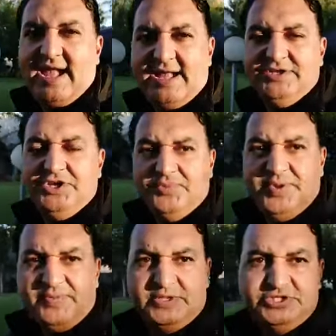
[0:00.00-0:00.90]
And, you know,
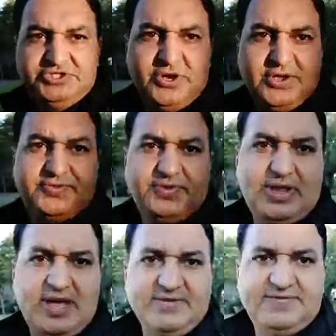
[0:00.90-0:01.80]
people are just going through
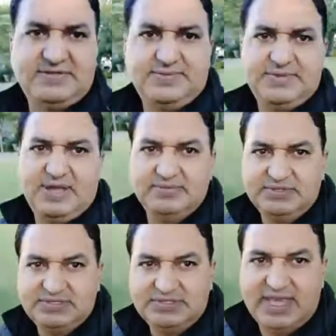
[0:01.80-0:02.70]
life.
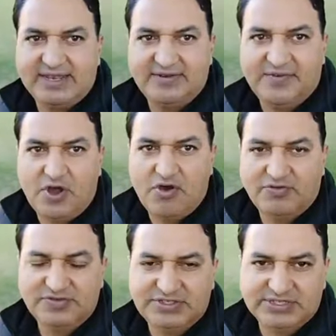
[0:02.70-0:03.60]
Sometimes that
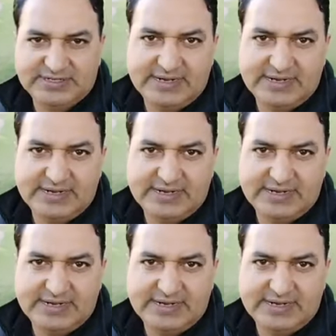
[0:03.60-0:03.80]
involves